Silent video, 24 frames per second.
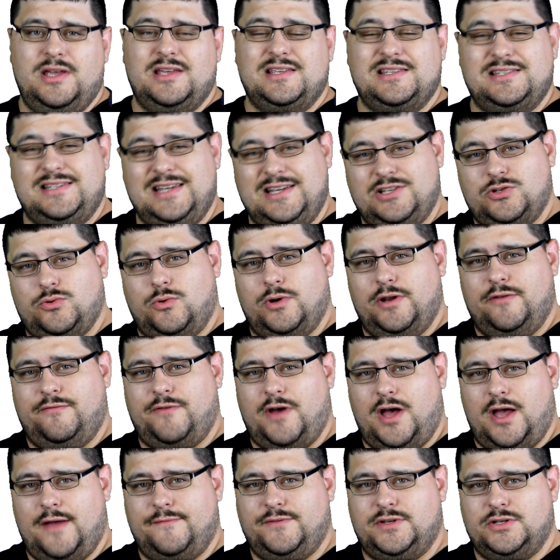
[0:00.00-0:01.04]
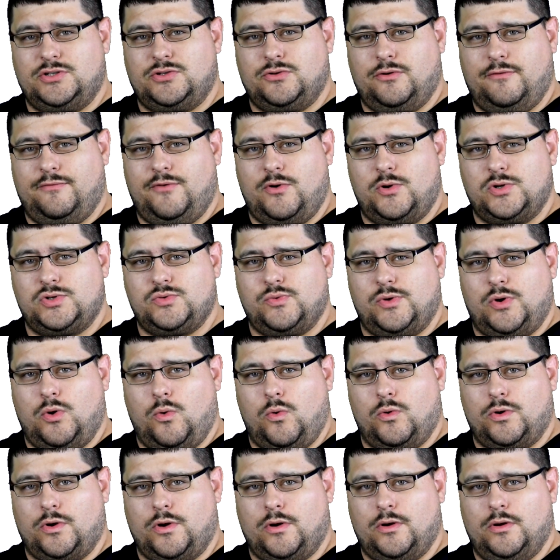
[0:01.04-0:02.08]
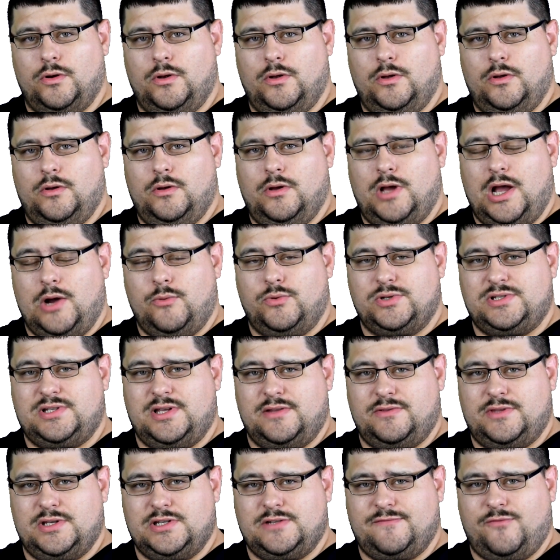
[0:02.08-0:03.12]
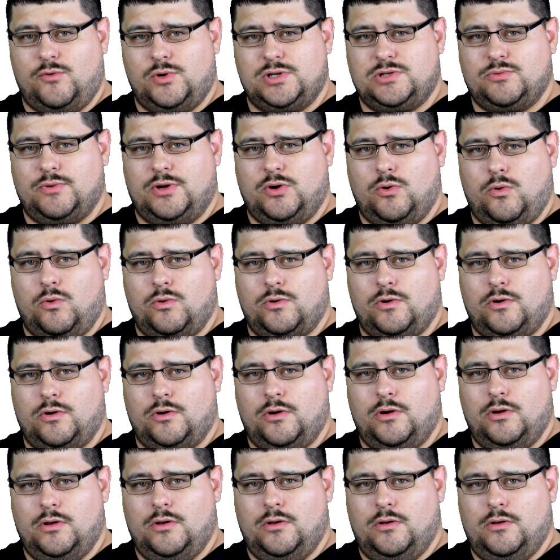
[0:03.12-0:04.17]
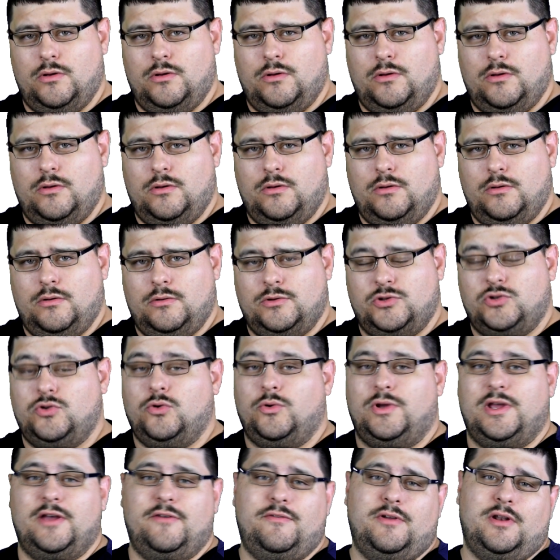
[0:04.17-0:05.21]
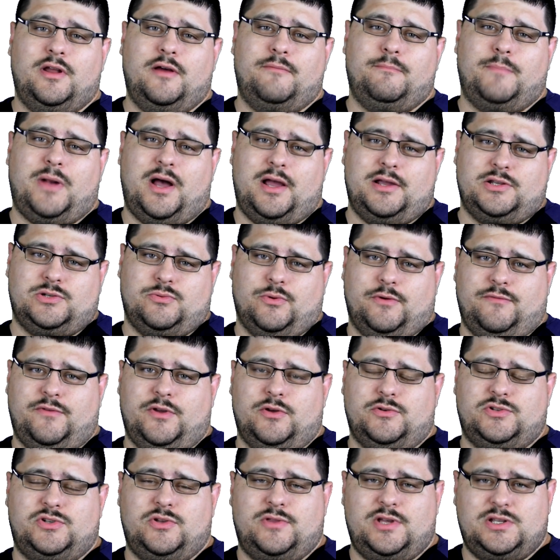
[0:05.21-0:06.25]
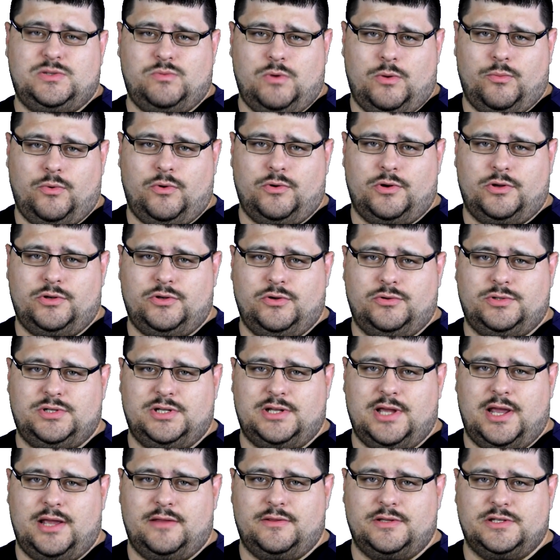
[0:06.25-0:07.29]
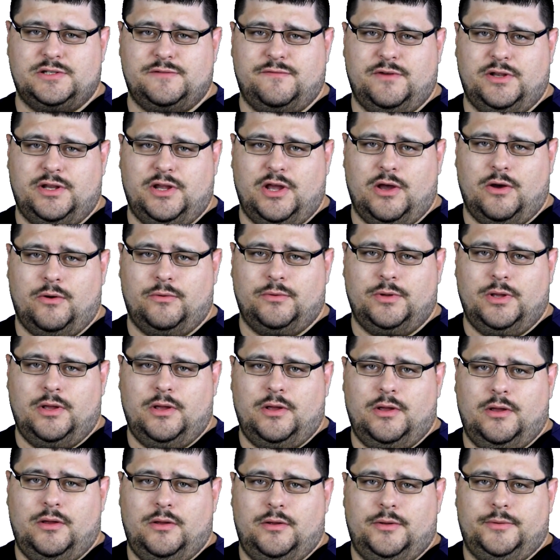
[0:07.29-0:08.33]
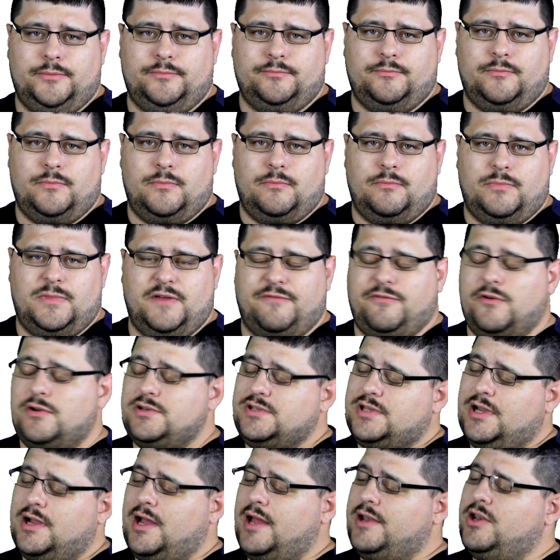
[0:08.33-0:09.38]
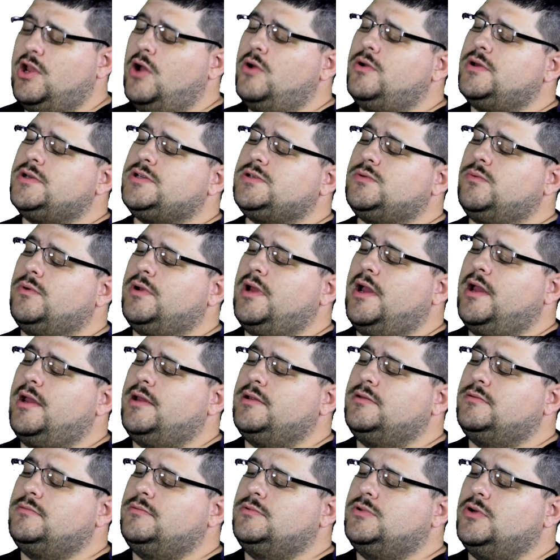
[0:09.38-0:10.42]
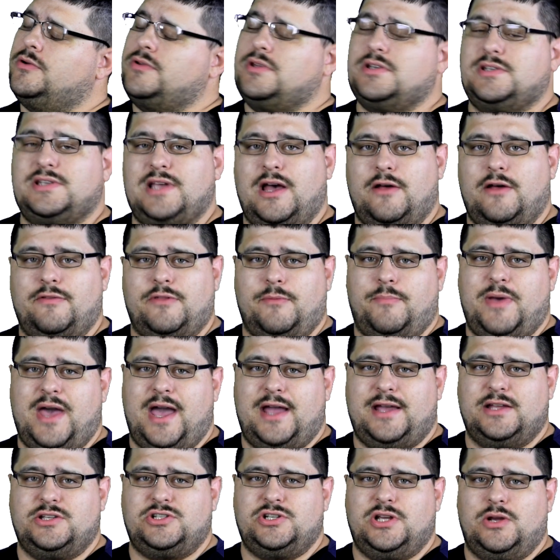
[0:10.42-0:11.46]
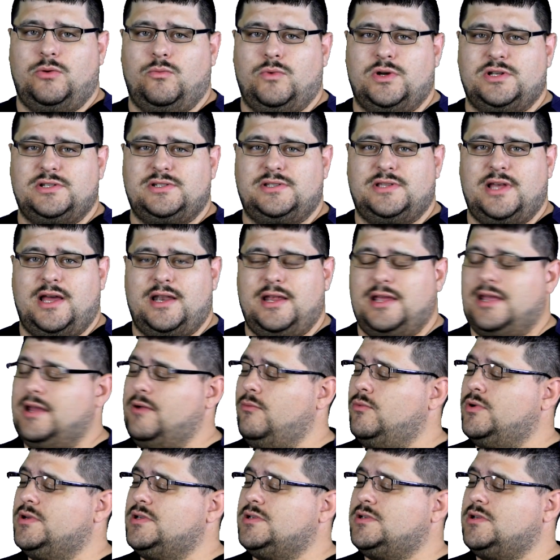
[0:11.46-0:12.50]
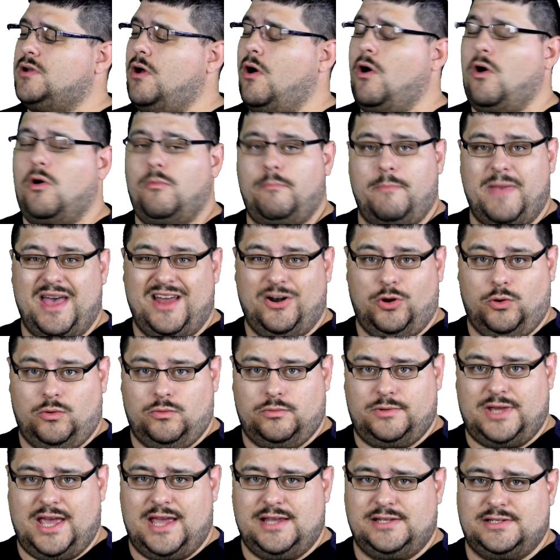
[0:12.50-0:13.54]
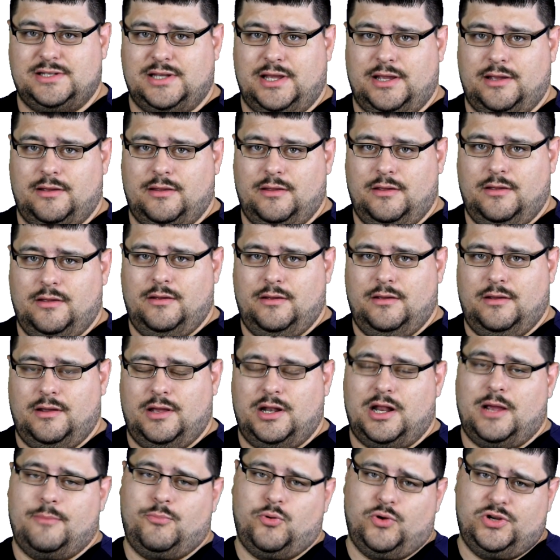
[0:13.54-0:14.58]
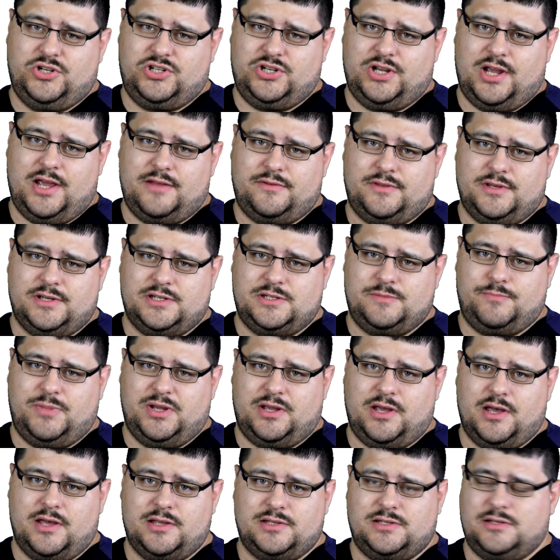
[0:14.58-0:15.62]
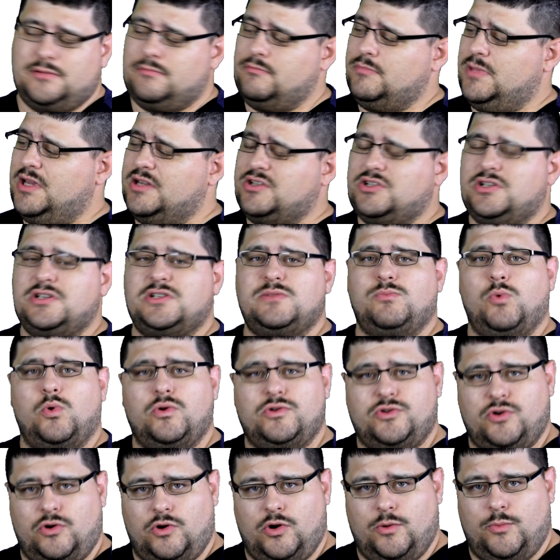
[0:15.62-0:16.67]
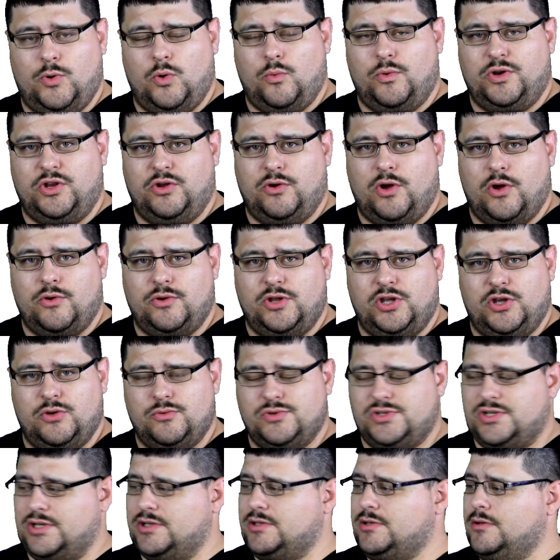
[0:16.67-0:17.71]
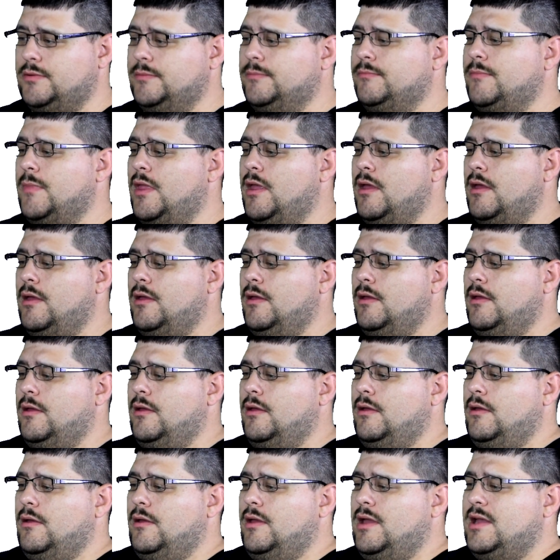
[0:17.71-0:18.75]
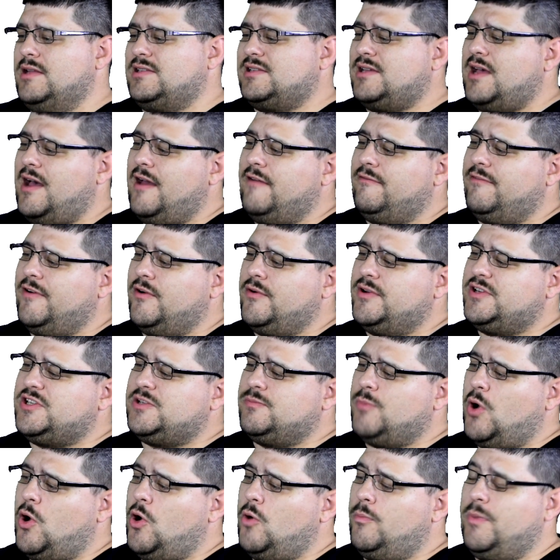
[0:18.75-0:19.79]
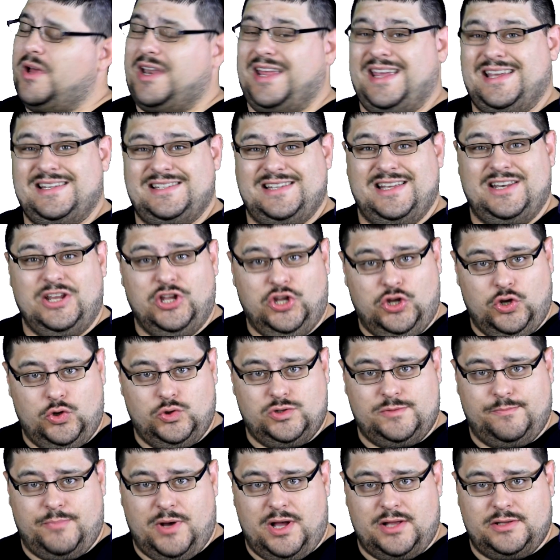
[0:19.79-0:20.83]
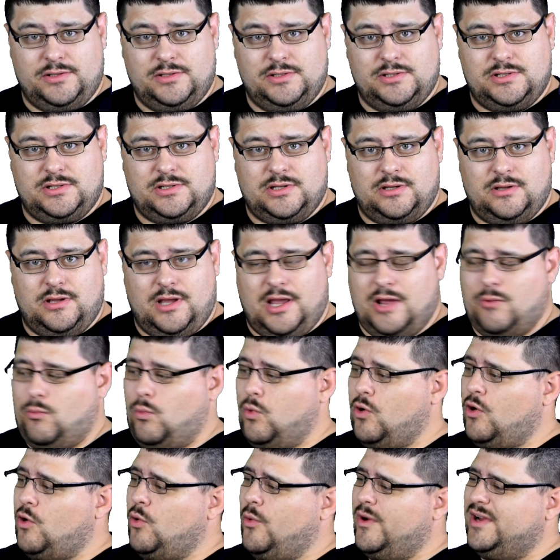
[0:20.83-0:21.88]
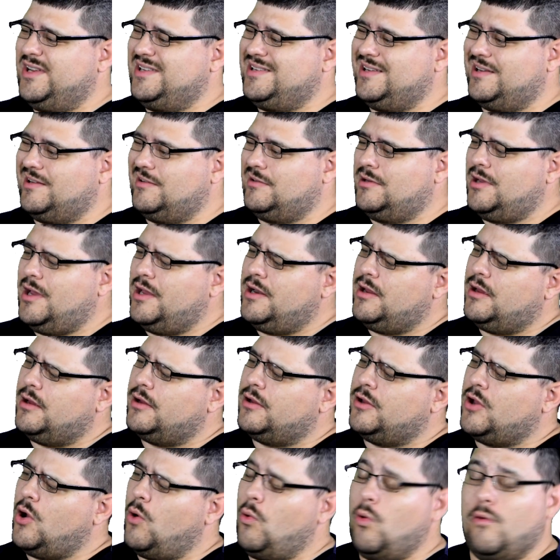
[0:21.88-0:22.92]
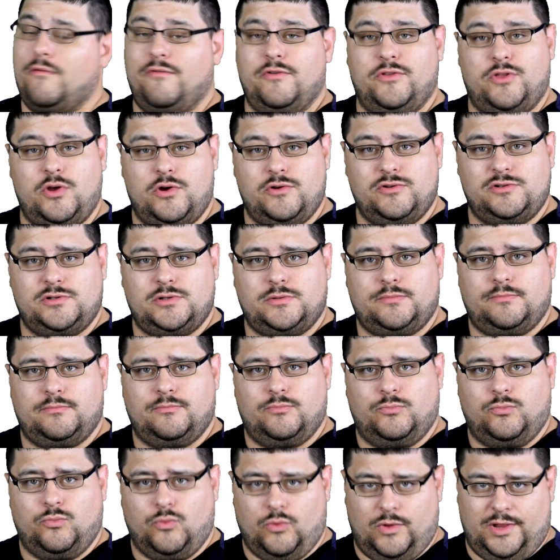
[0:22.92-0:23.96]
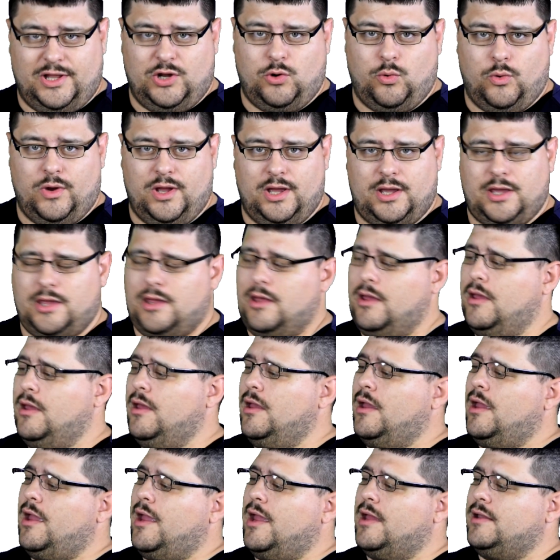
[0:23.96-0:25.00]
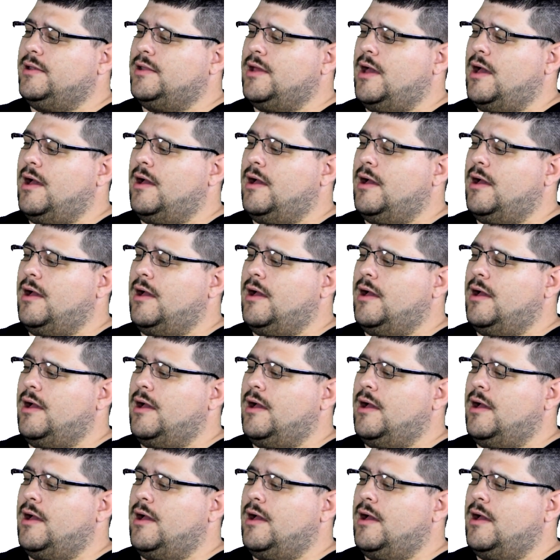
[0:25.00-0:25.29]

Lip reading: Z25 digital voice recorder. I was sent this voice recorder to give an unbiased review, so that's what we're going to do today in this video. The first thing I noticed when I took this out of the packaging was that it was all metal casing, and I appreciate this because it's just more durable when you go to use it. It's got very small but easy to use buttons, and we're going to kind of go over those really quick. And